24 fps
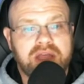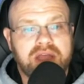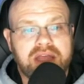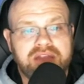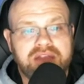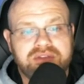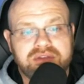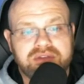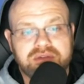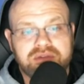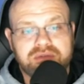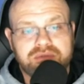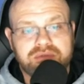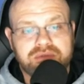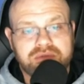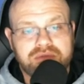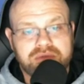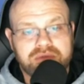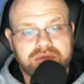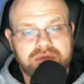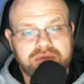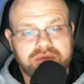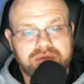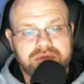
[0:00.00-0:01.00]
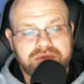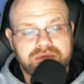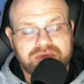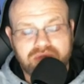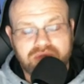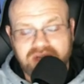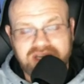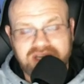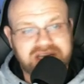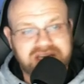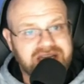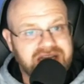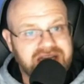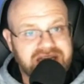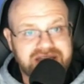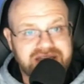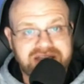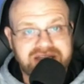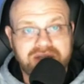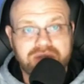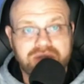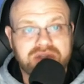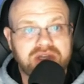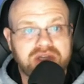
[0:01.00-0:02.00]
He's struggling to get a
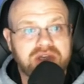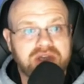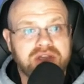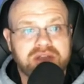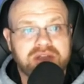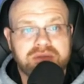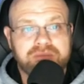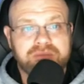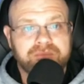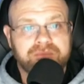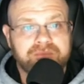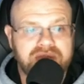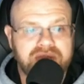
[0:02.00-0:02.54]
deal done.